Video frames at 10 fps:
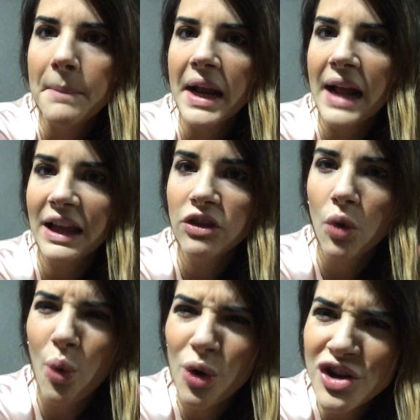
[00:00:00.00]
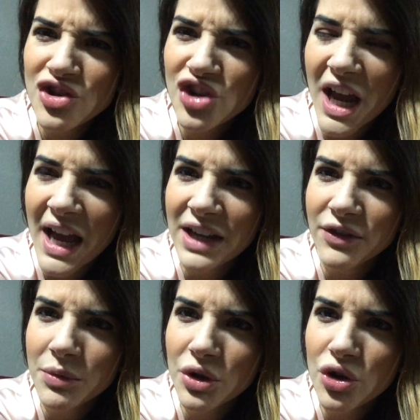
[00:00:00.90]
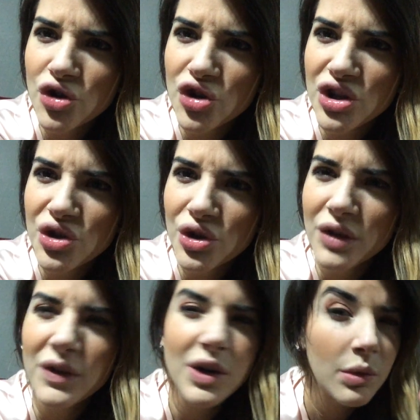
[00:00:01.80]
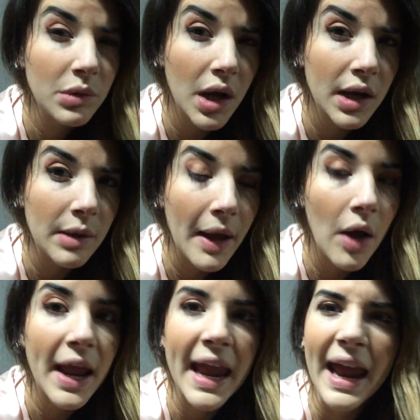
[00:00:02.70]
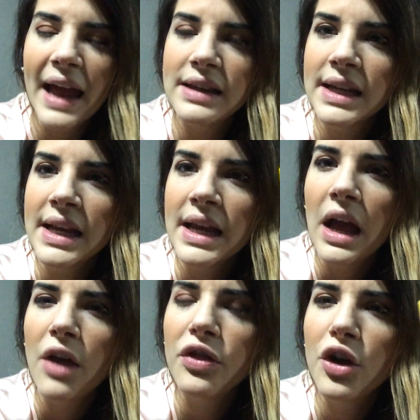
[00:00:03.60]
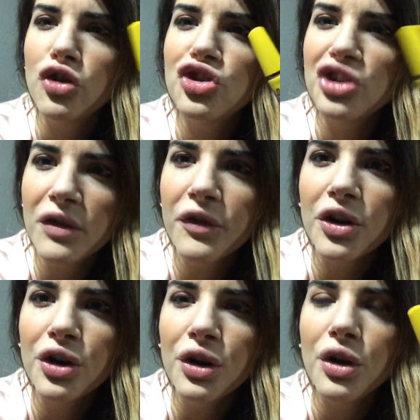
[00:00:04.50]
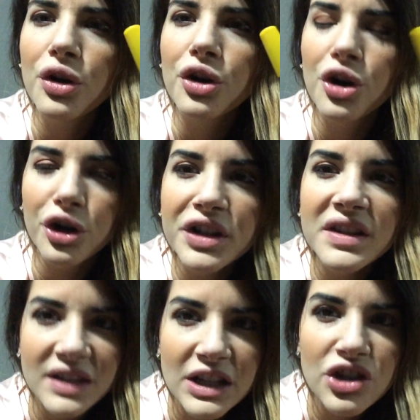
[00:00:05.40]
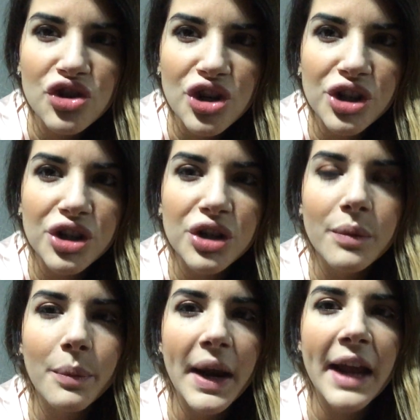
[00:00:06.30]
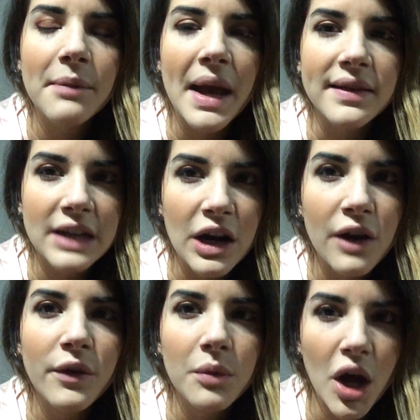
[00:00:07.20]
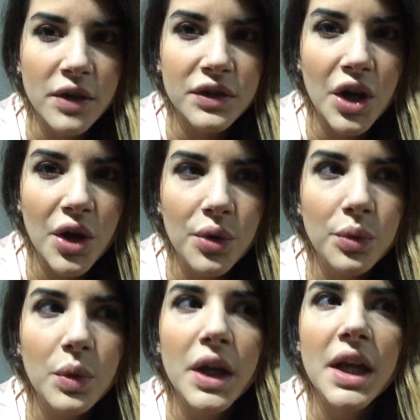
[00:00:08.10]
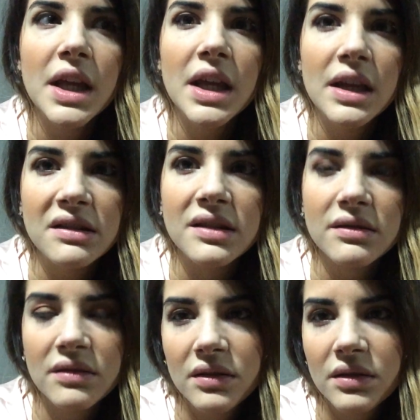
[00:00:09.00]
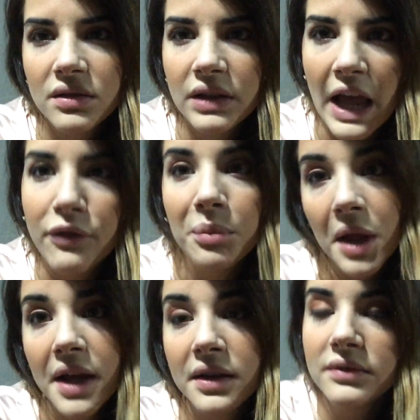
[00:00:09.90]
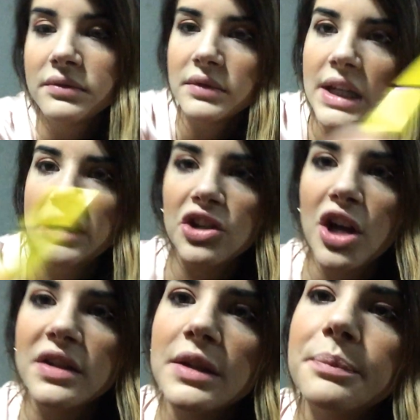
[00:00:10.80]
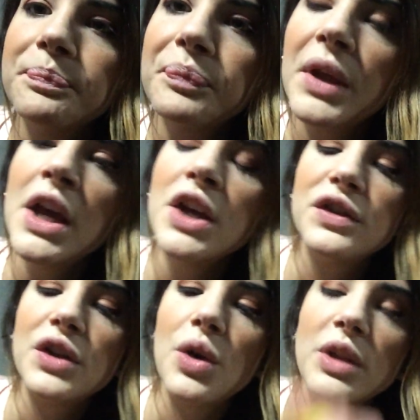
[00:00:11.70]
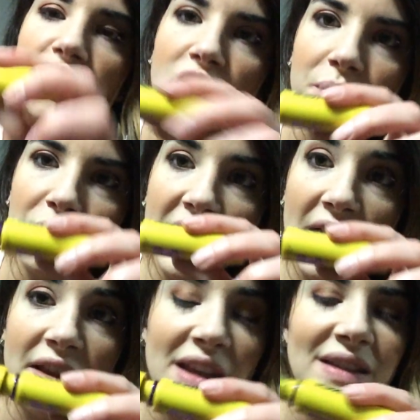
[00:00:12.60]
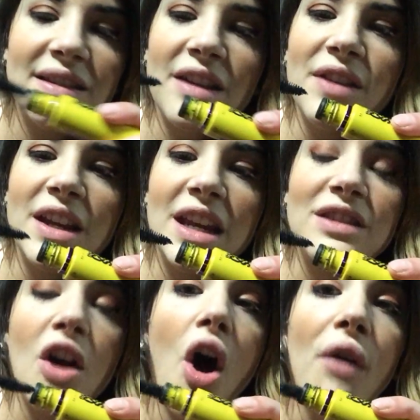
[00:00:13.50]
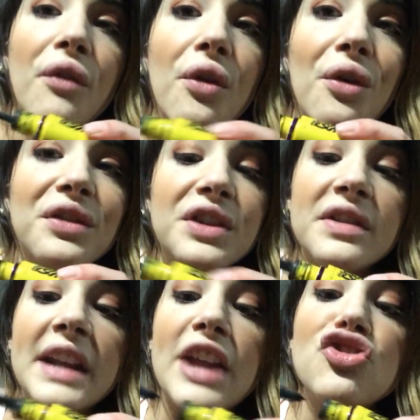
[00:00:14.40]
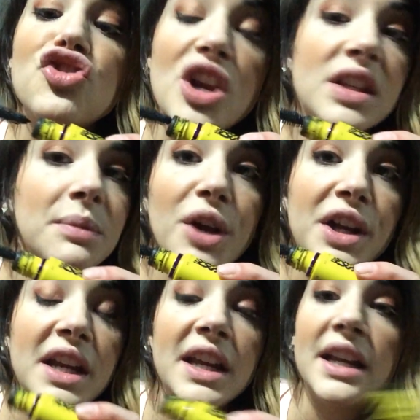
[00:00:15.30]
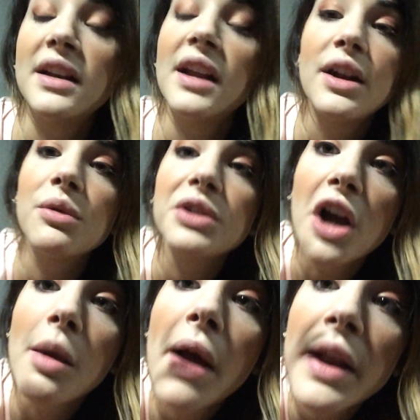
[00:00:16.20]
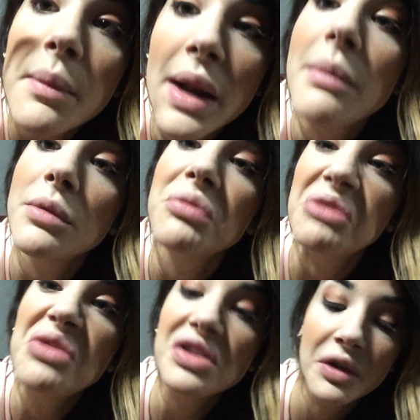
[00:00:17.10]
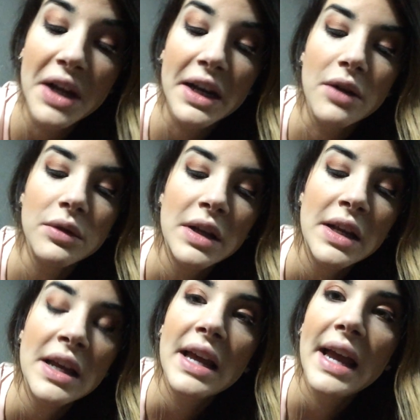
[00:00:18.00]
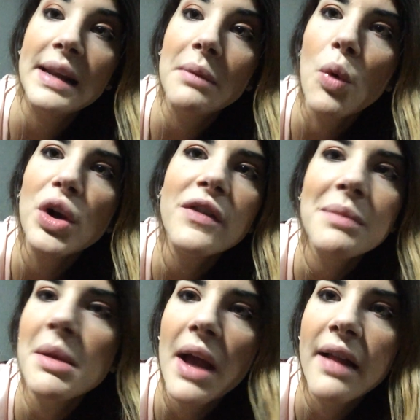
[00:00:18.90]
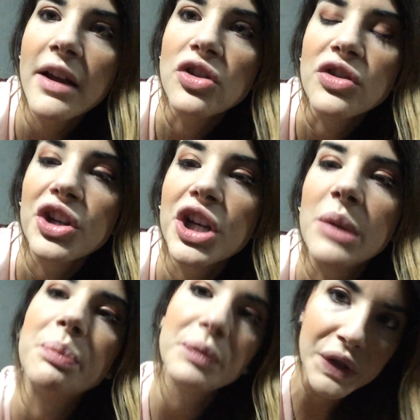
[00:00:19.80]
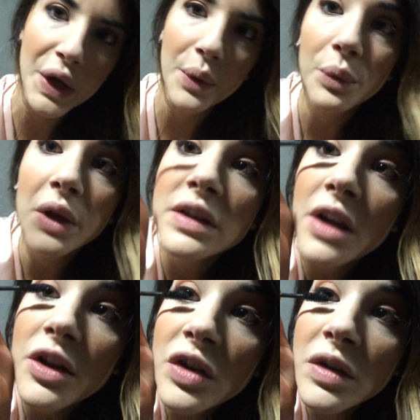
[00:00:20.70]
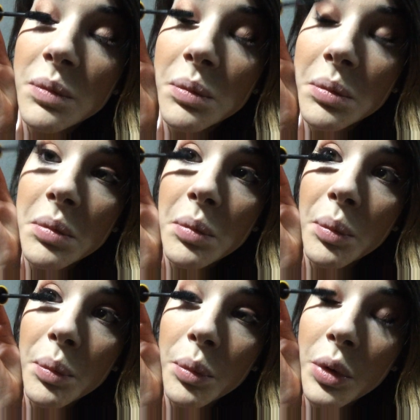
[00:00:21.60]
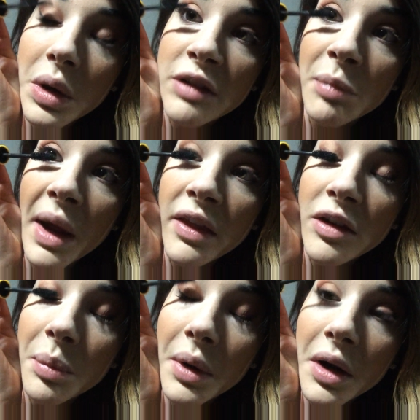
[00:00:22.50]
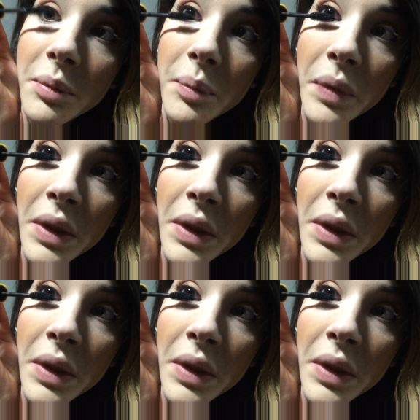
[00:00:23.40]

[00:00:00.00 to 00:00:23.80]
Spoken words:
But I like the orange kind from the grocery store, if you know what I'm talking about, and the silver Kirkland Signature brand mascara from Costco is lifeblood. It is awesome. So let's just pretend this stuff like is awful. Seriously, and I just bought it and I don't want to talk about it, but I'm going to use it right now and it won't even make my eyelashes look good. So let's all just breeze by this part.